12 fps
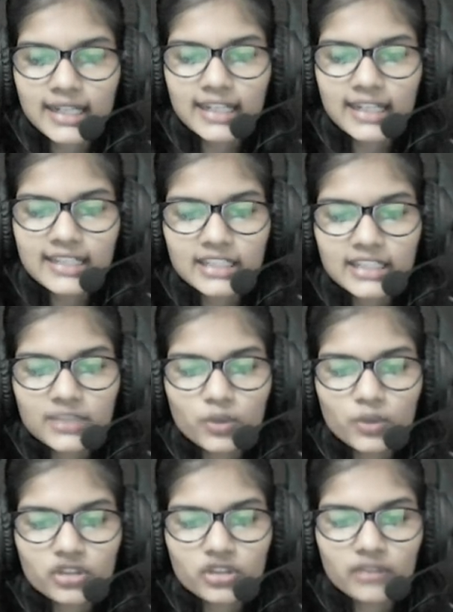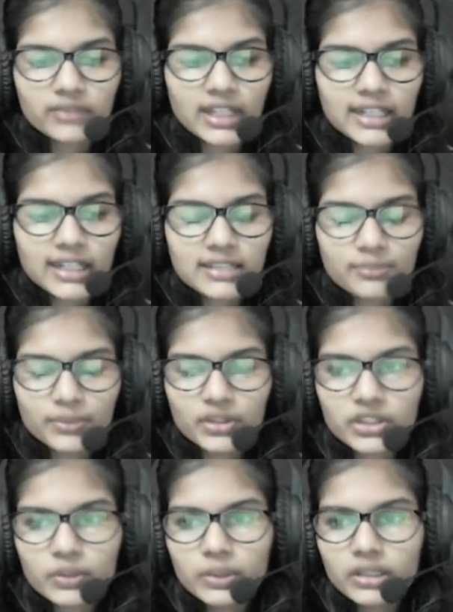Height I just want of that
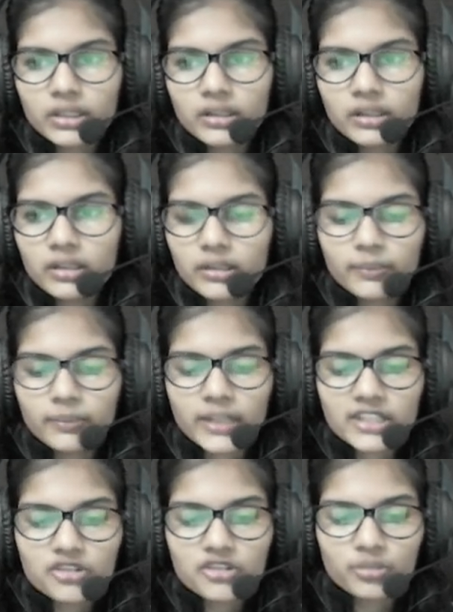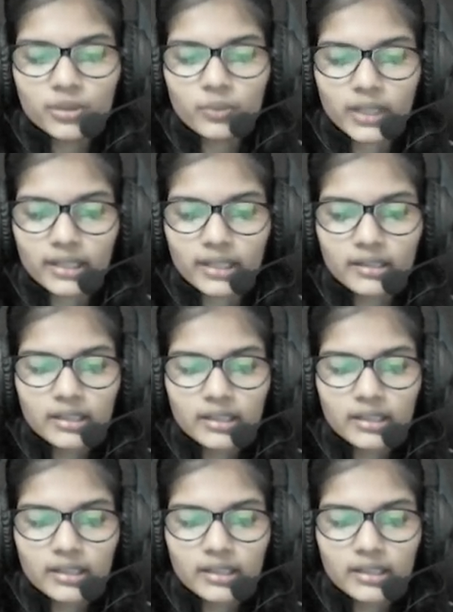particular button to be 1.